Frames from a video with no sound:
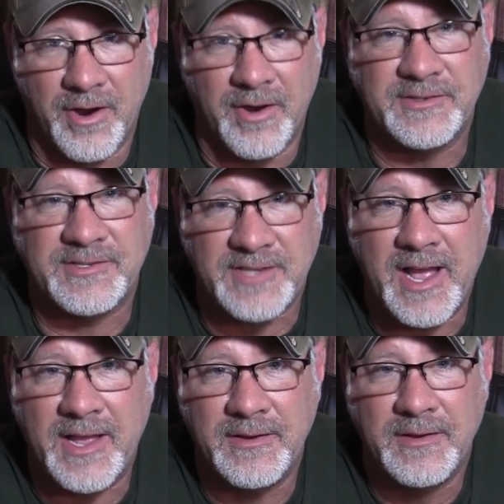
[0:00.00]
on
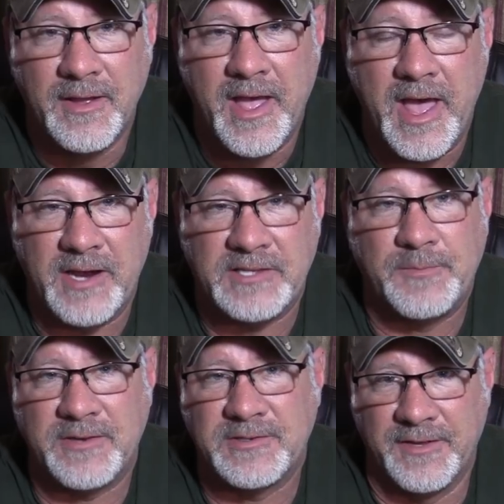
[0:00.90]
site at a
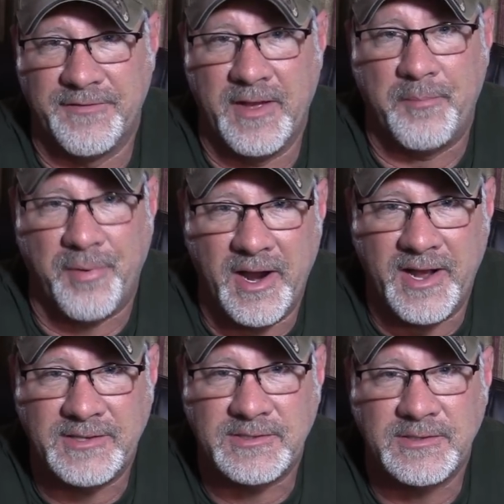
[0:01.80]
special event
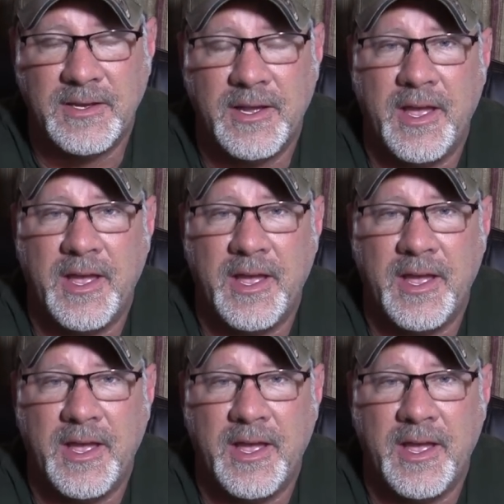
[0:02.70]
price,